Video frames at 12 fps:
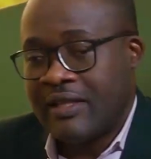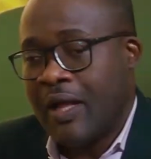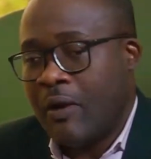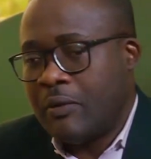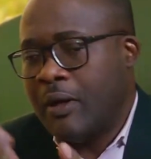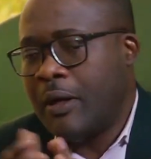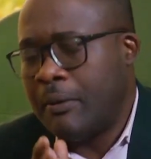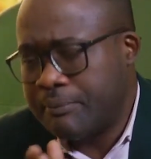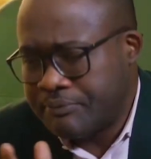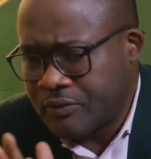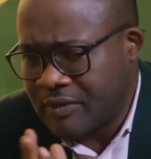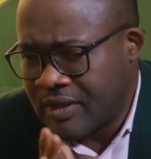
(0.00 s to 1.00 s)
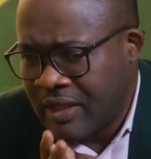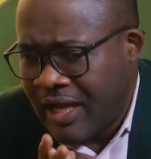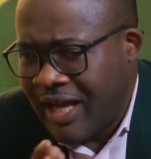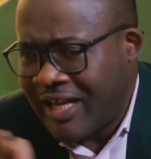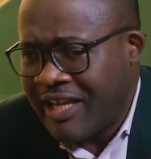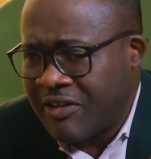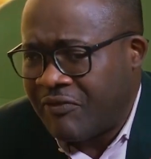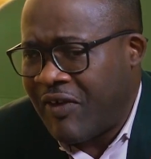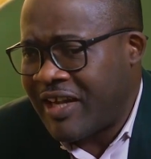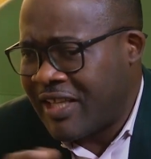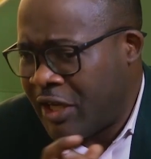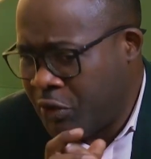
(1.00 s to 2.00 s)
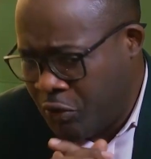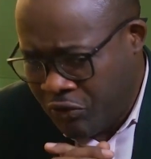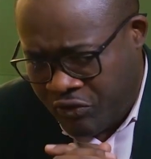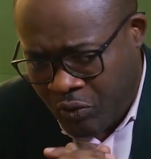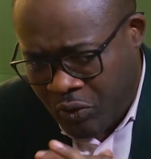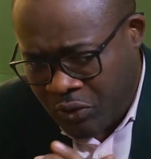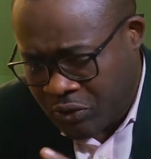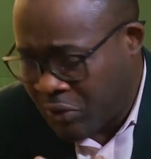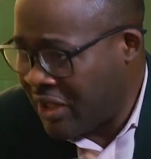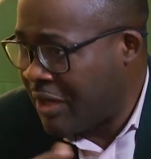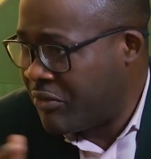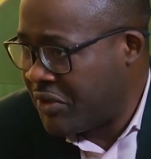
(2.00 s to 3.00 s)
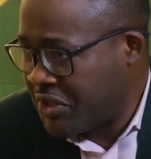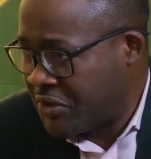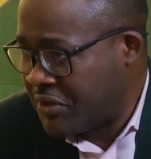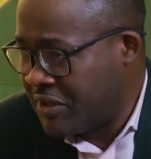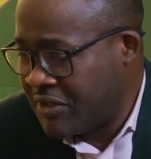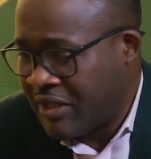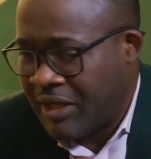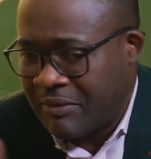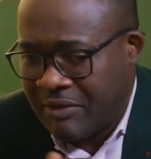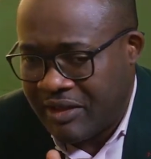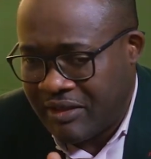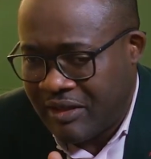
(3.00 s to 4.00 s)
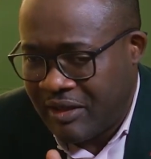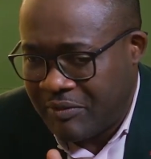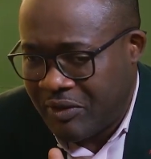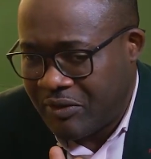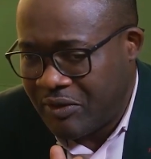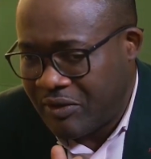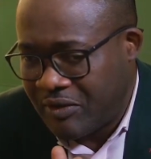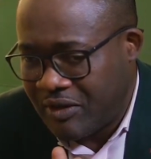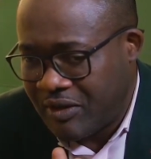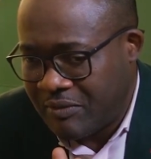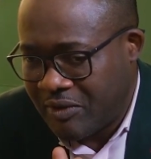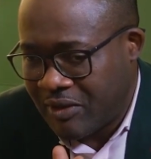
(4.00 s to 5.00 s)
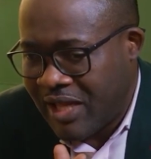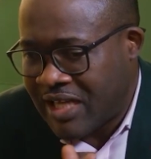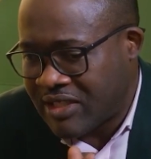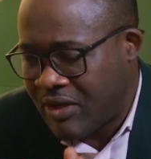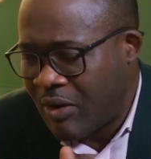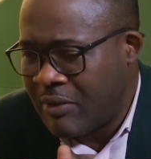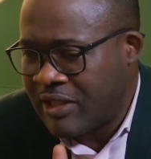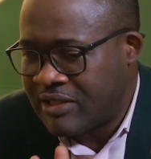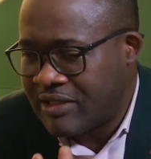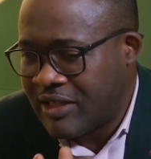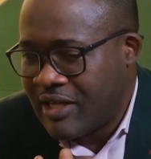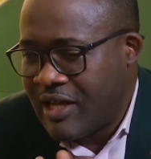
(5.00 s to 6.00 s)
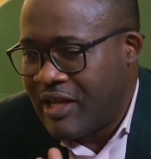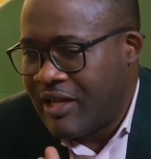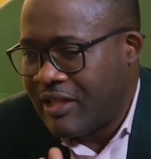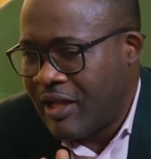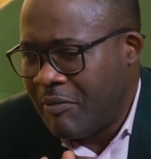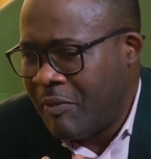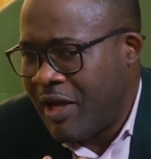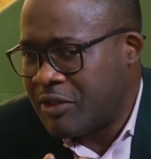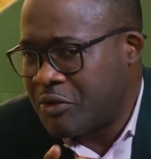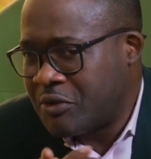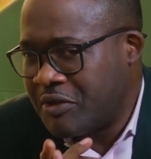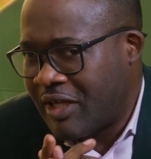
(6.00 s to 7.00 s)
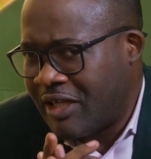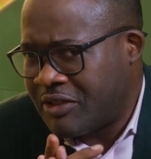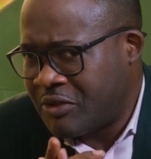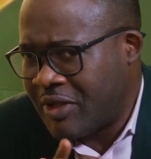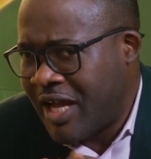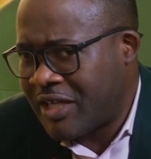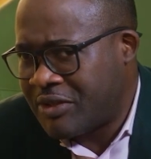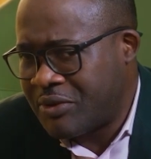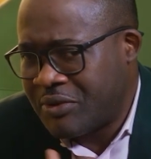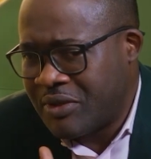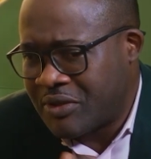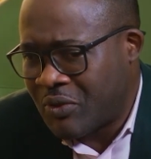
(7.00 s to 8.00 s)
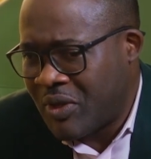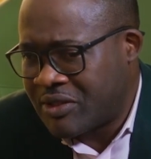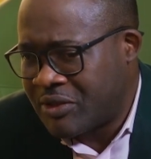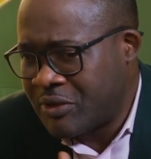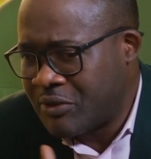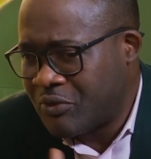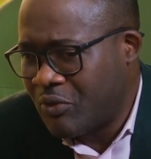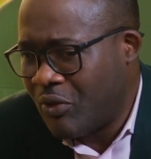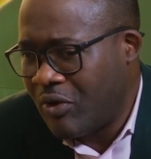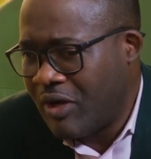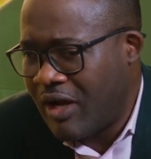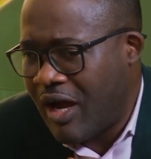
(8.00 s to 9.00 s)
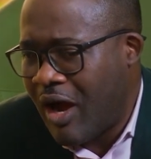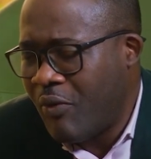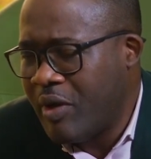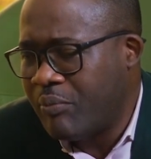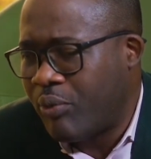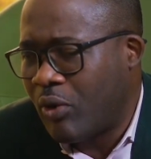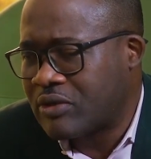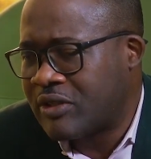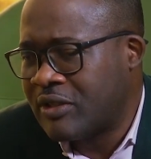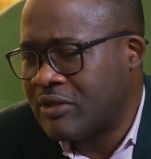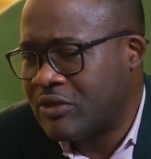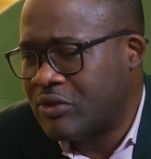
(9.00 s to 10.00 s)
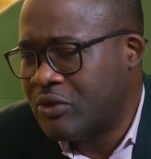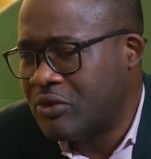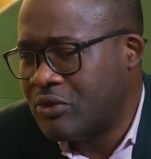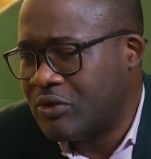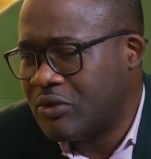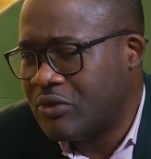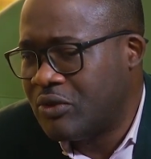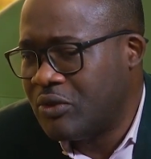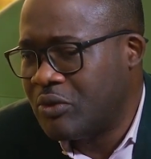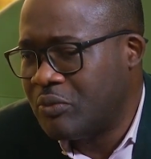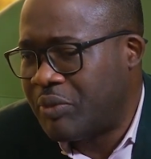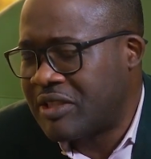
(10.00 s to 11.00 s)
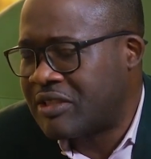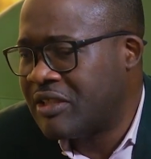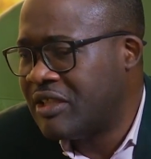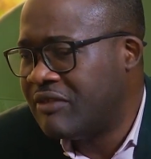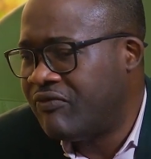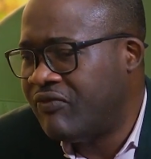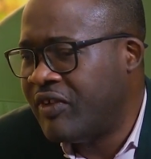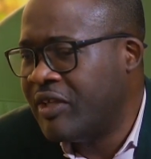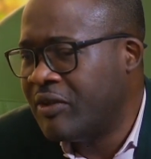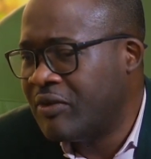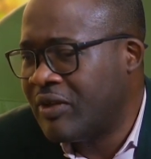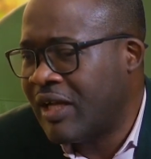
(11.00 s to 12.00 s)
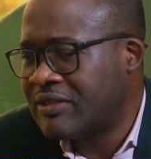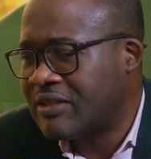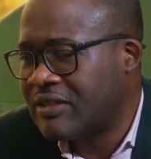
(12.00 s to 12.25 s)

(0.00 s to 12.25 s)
Now, um, I like the fact that you used the word collaboration in, um, in um, your, um, your last comment. Now, maybe I should I should ask you this question: How important do you do you personally feel that